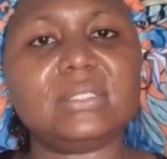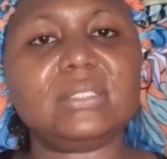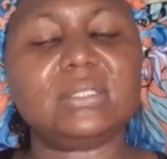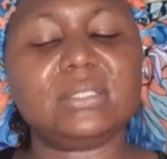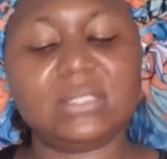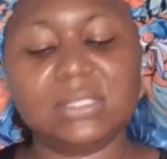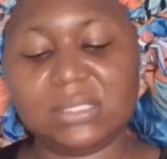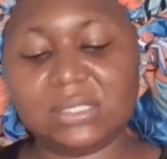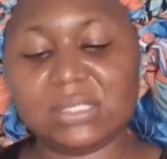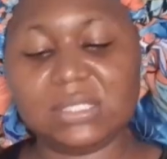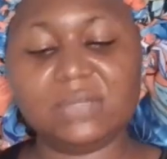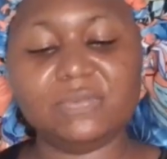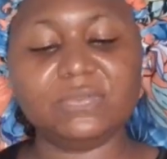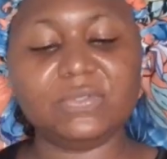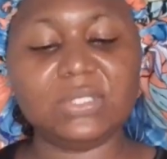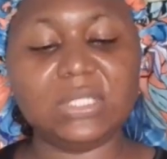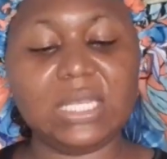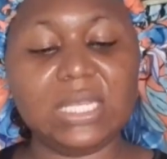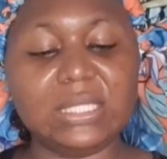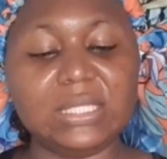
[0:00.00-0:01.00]
This is
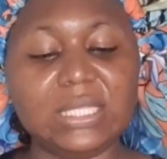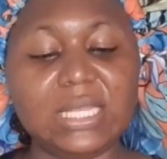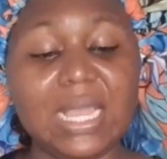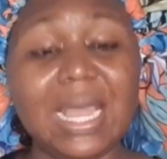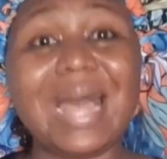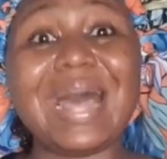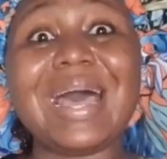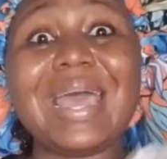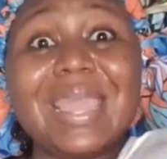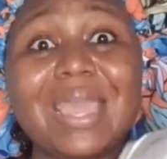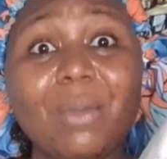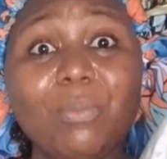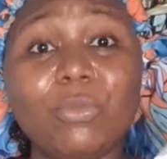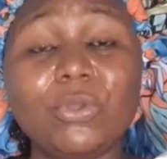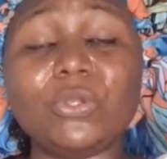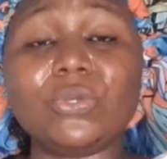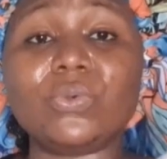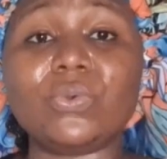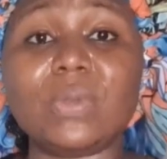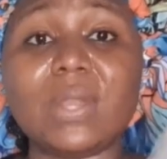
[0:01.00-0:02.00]
even the higher
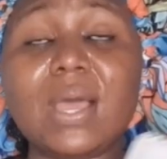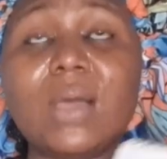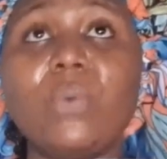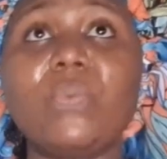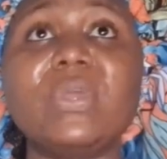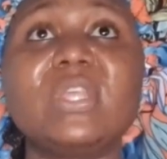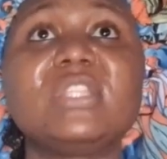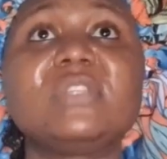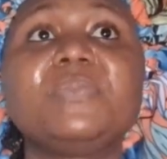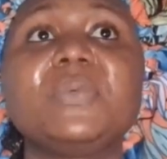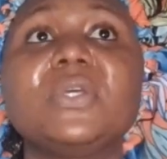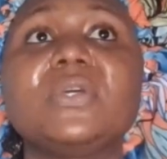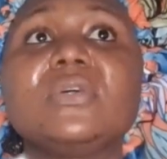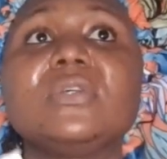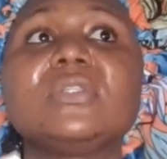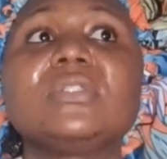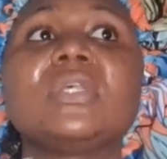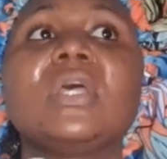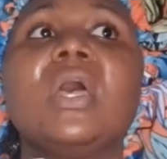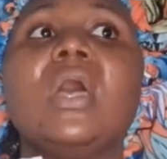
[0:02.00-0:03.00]
molecular weight
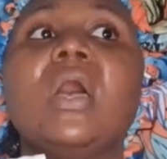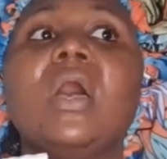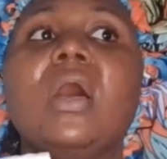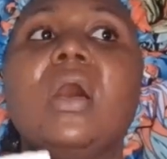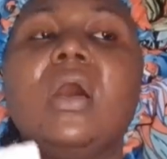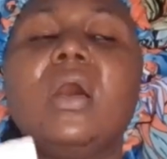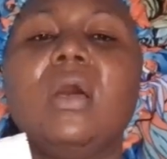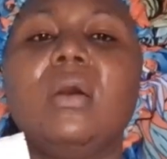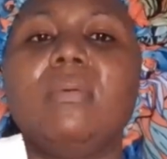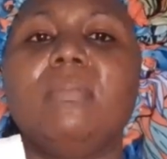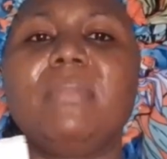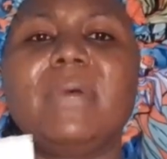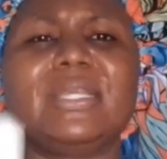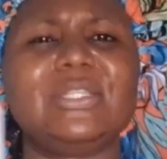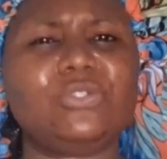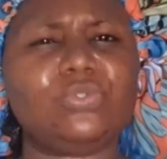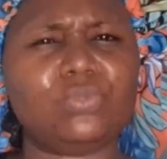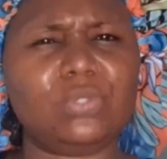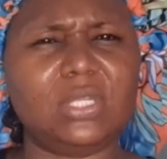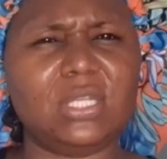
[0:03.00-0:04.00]
because my
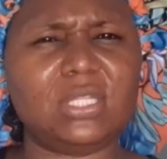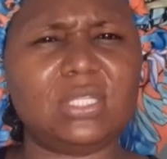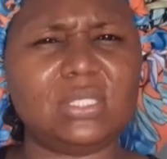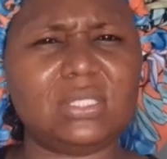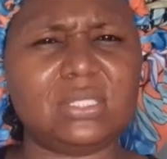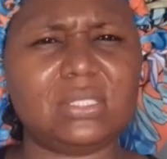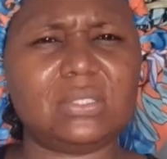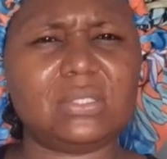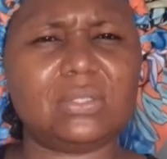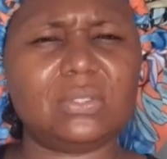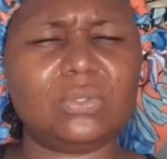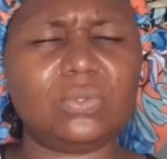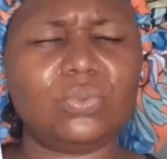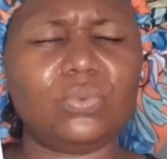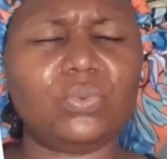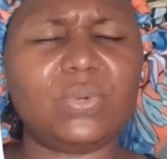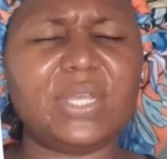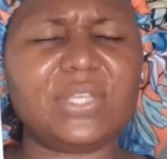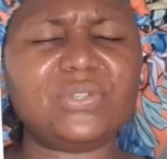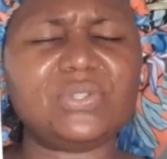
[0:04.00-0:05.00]
students
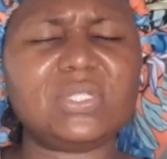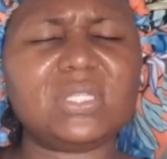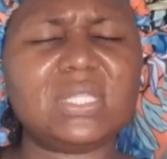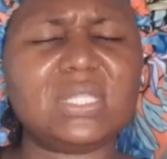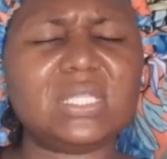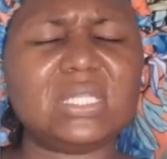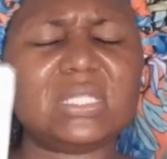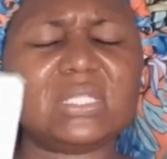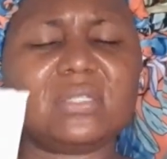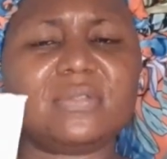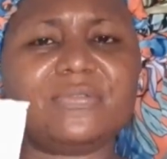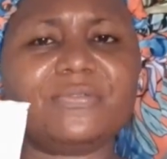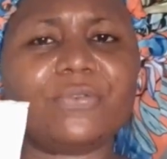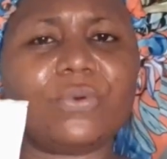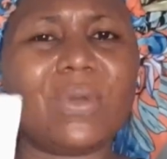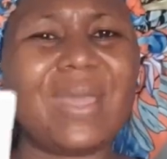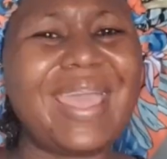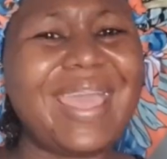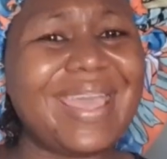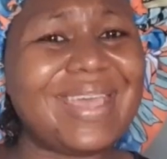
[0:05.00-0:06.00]
were using this
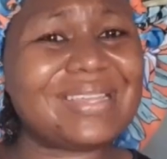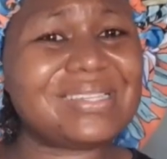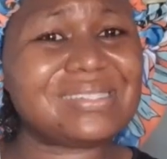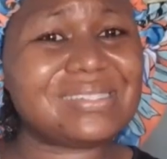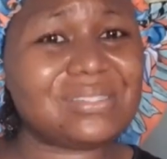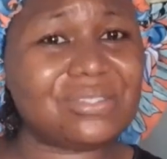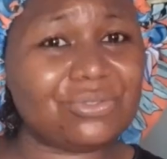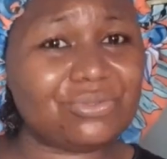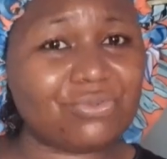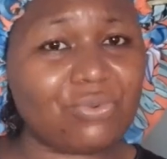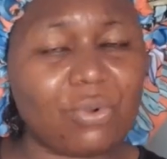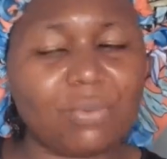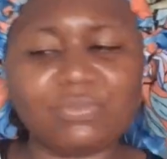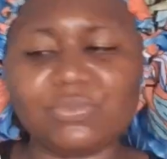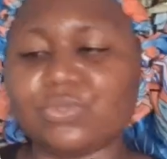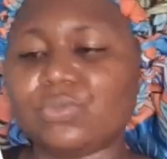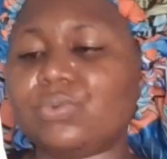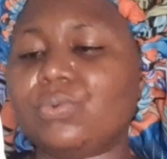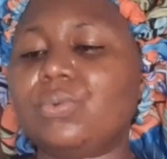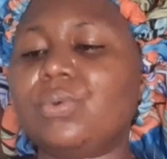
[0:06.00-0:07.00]
for hair serum.
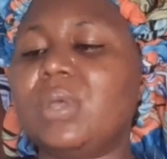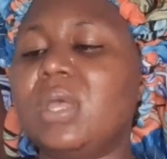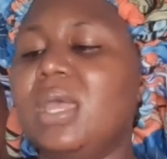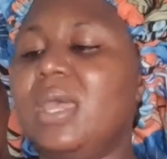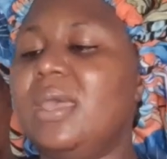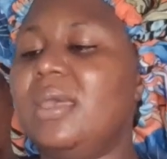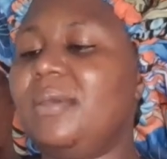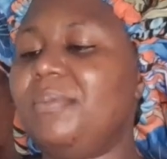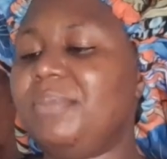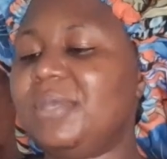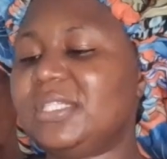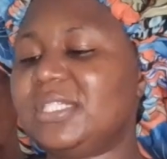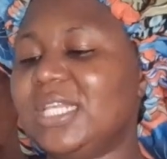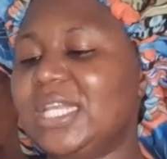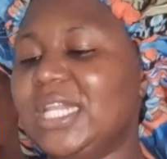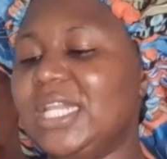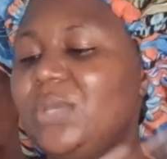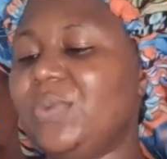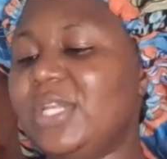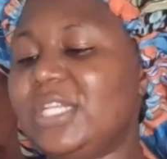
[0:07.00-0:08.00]
So
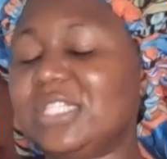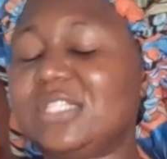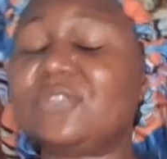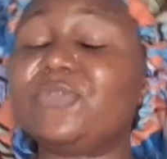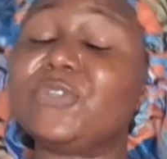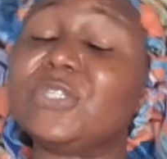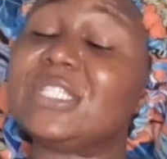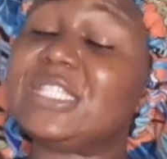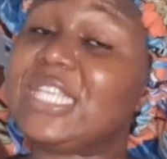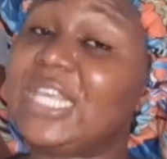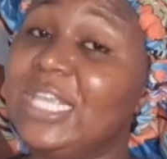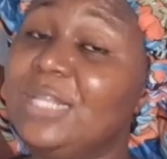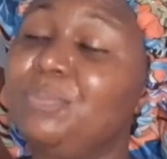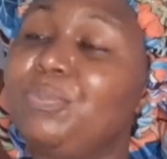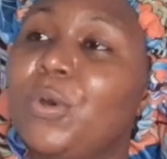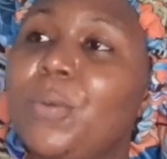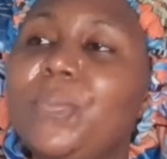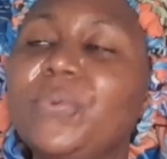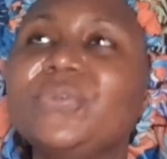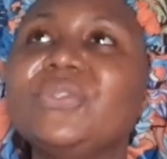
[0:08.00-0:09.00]
basically when it's for skin
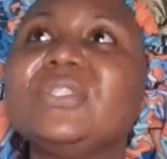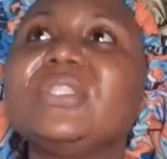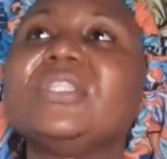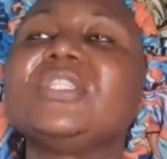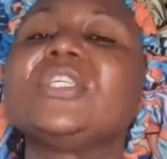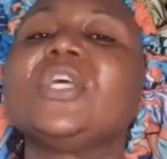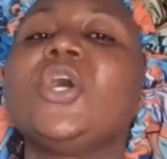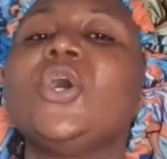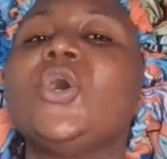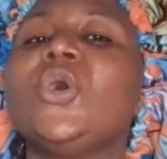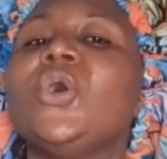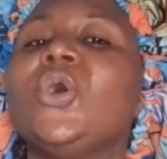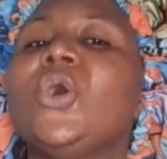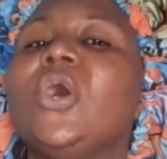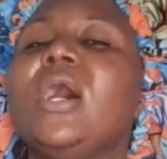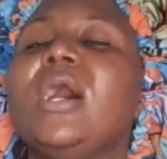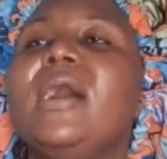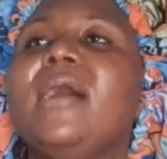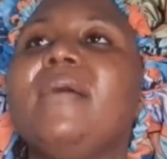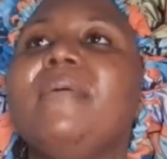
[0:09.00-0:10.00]
purposes,
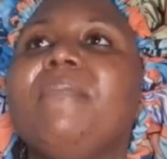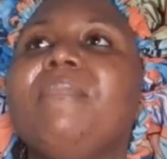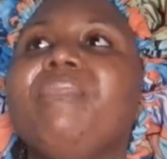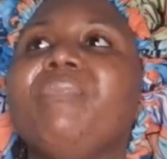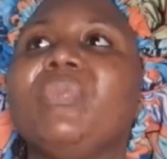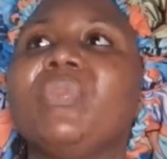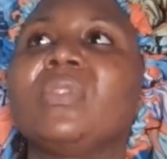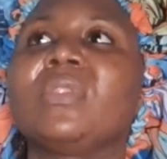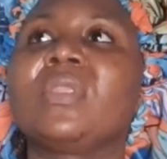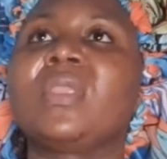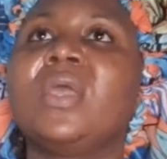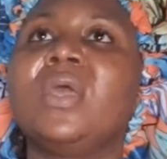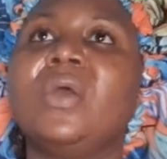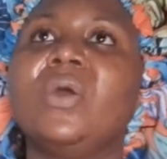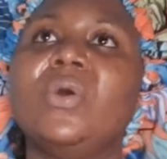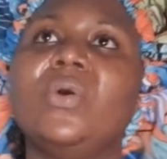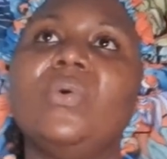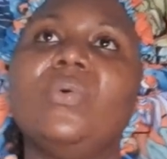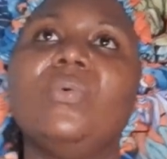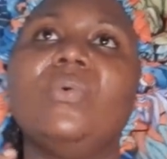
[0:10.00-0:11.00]

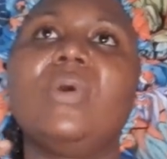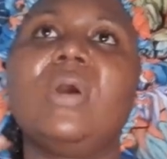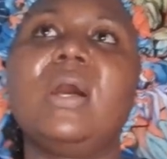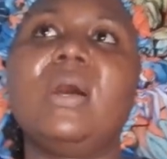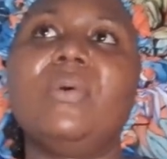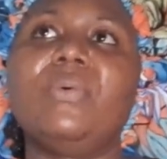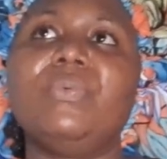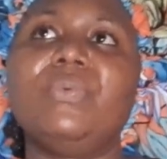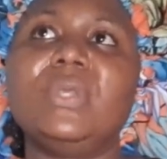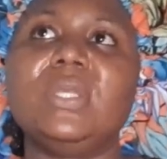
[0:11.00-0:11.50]
we